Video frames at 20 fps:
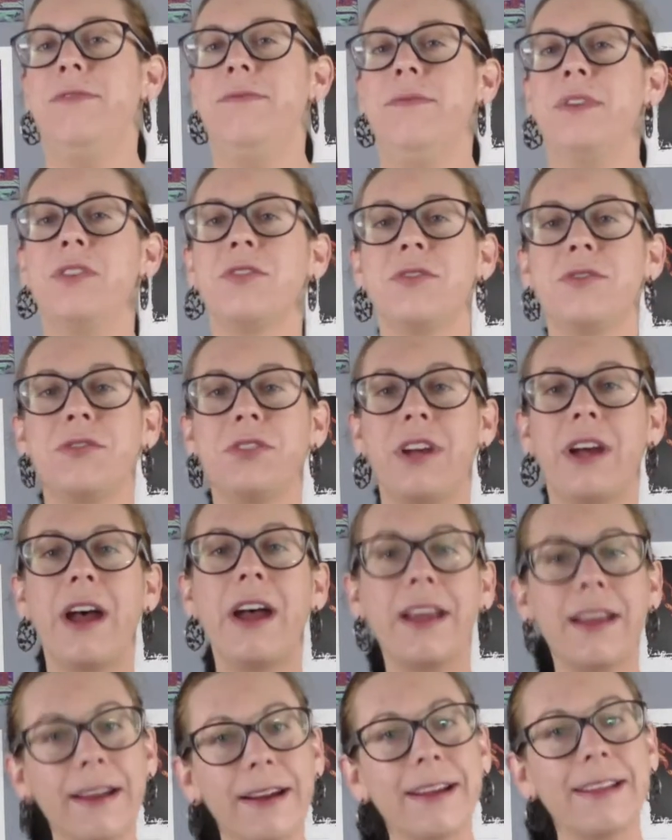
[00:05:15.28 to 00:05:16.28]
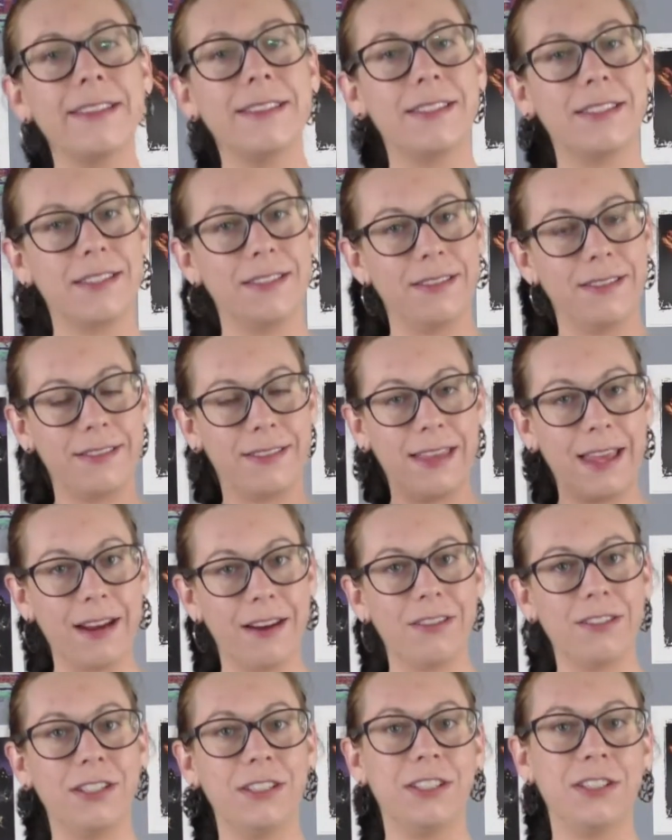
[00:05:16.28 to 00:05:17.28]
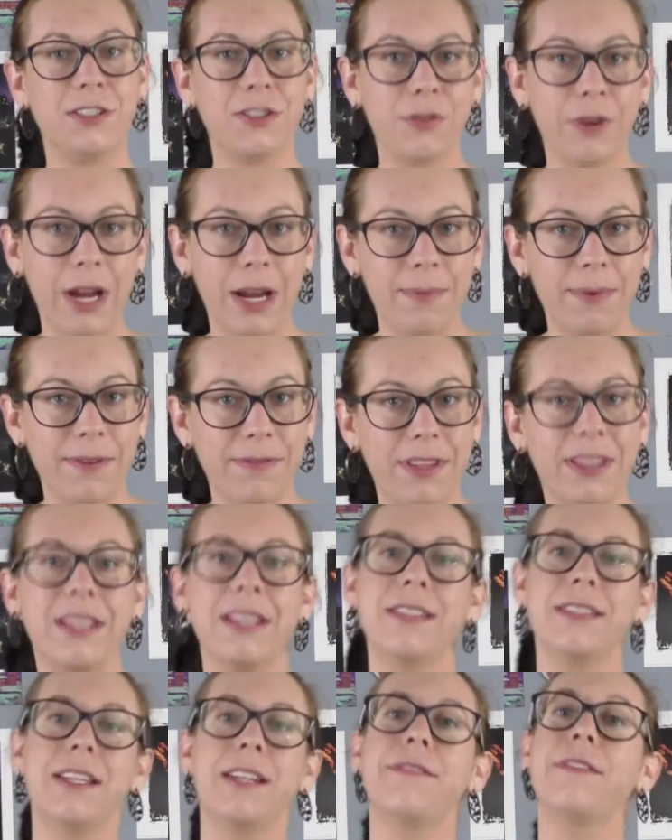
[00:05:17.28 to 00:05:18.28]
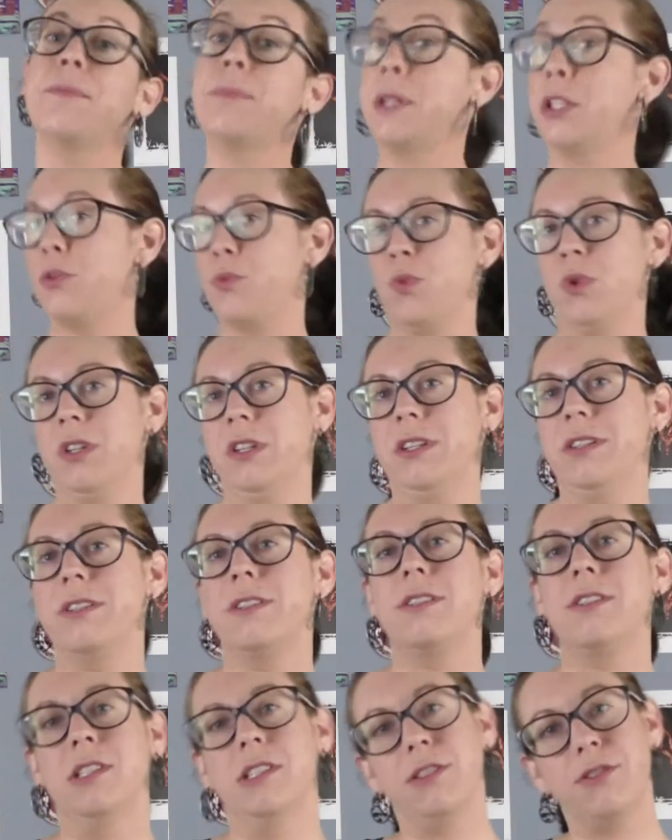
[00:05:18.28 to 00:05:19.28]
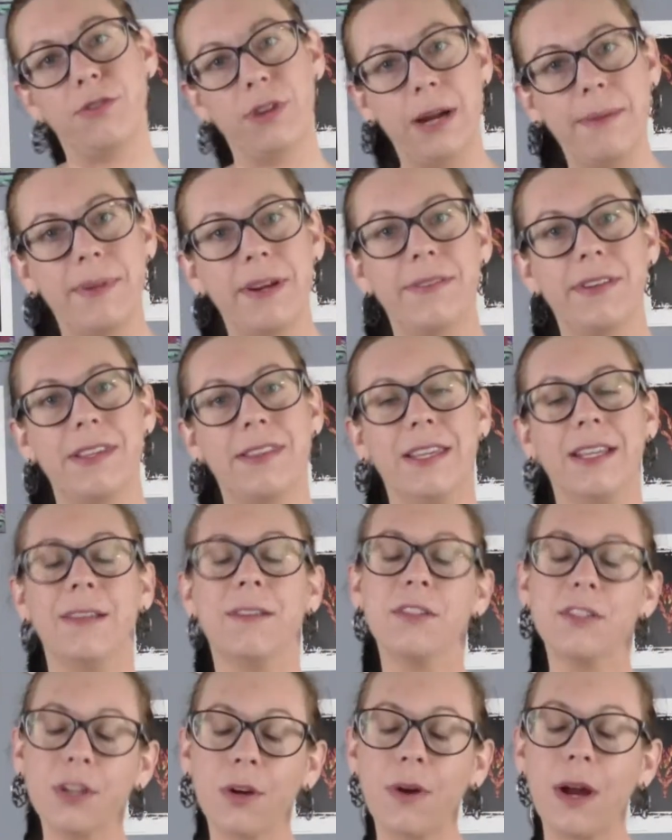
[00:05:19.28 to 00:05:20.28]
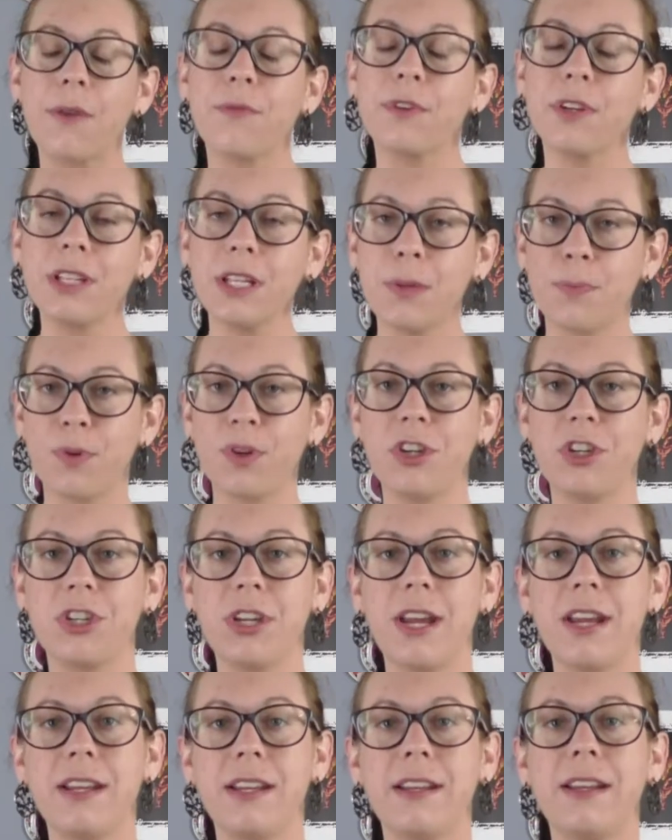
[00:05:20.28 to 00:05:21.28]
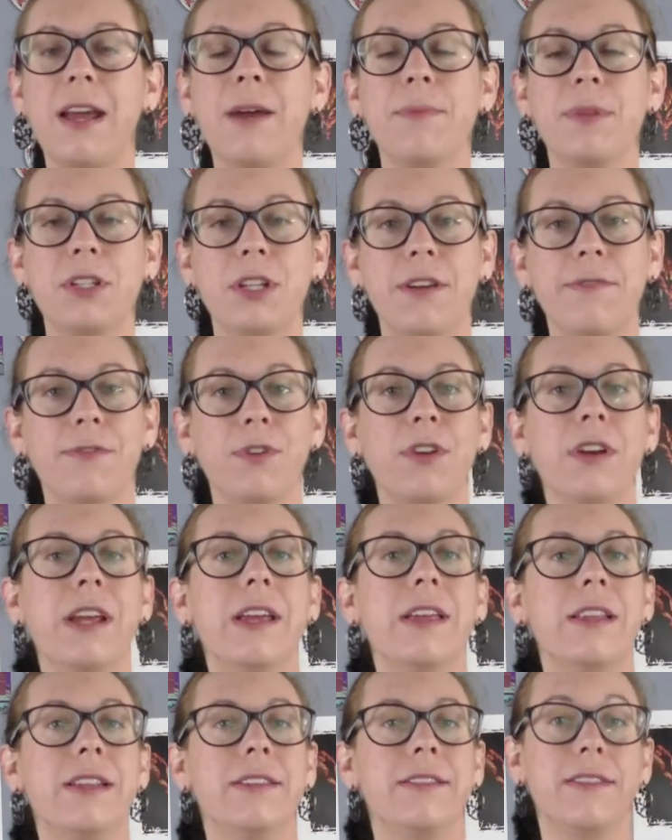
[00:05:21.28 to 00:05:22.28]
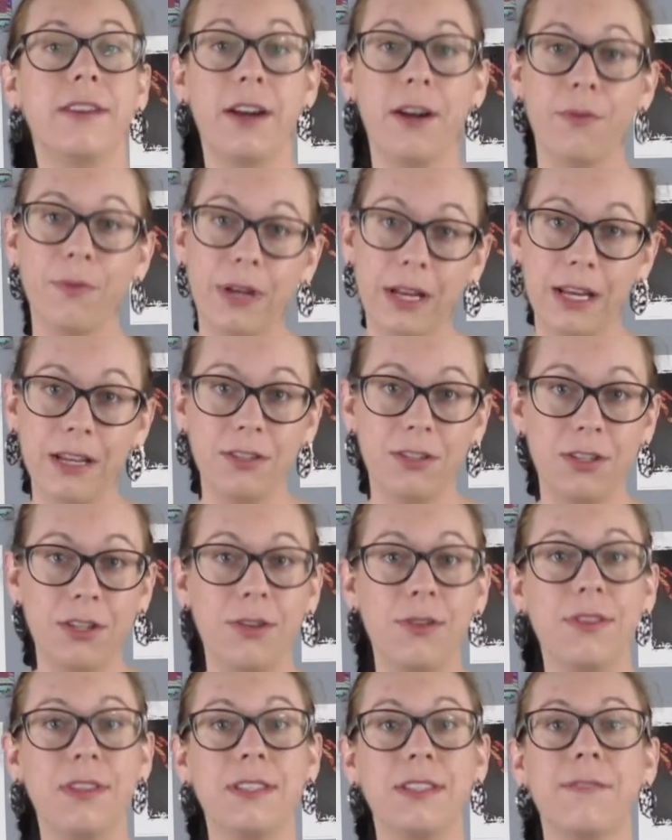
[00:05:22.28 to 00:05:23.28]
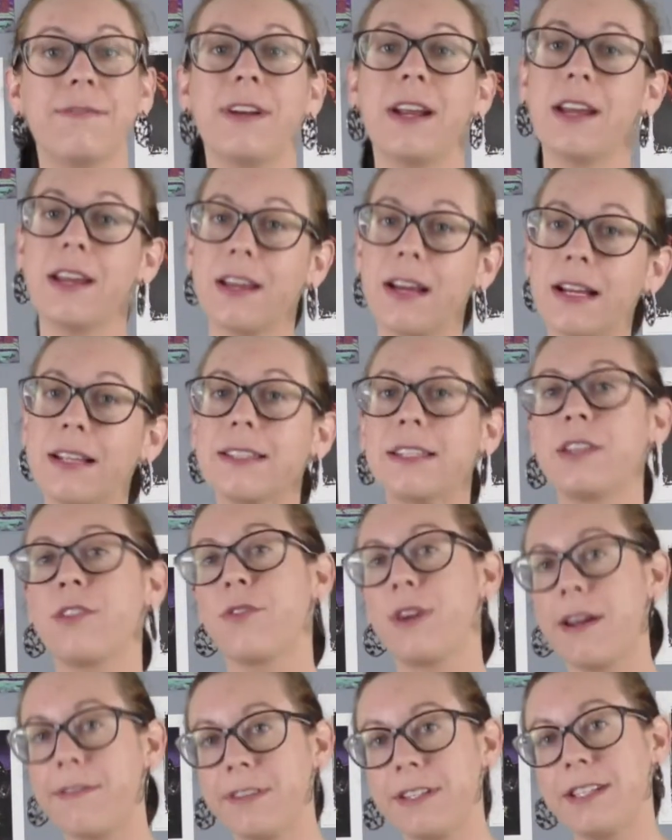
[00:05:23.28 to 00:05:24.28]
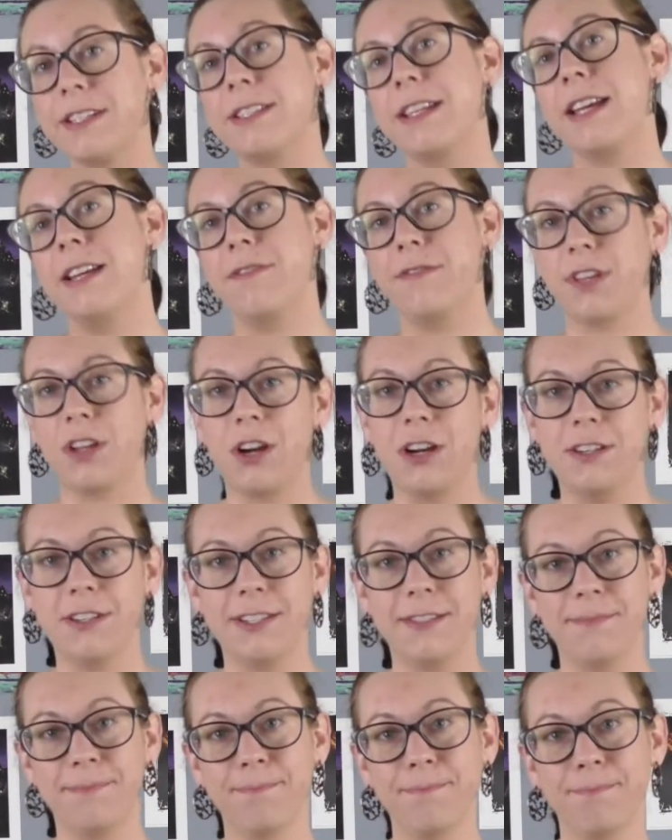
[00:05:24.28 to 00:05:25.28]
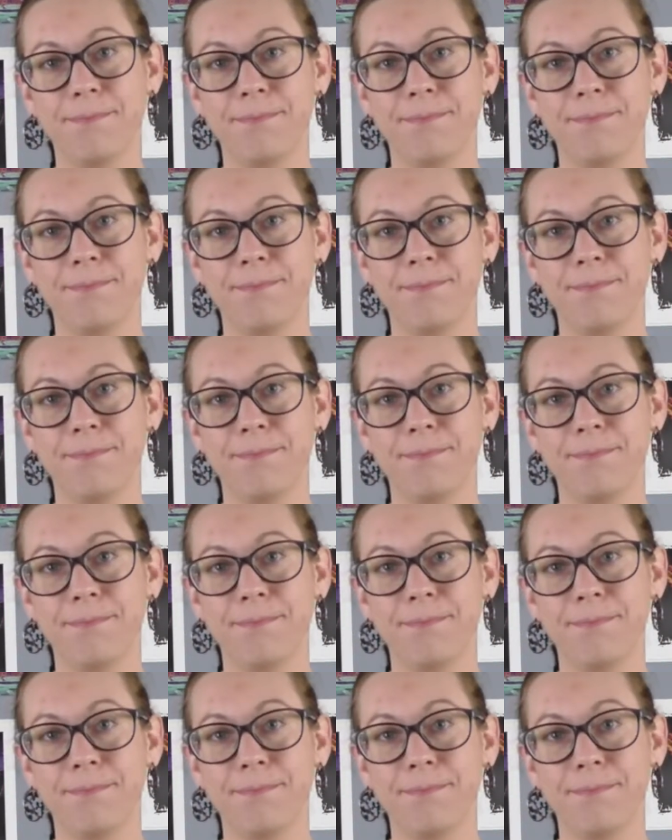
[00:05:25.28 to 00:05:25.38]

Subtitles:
there's icons there to describe everything instead of a bunch of words to describe everything. So I really appreciated how much effort and thought went into the different icons and the graphic design of the cards.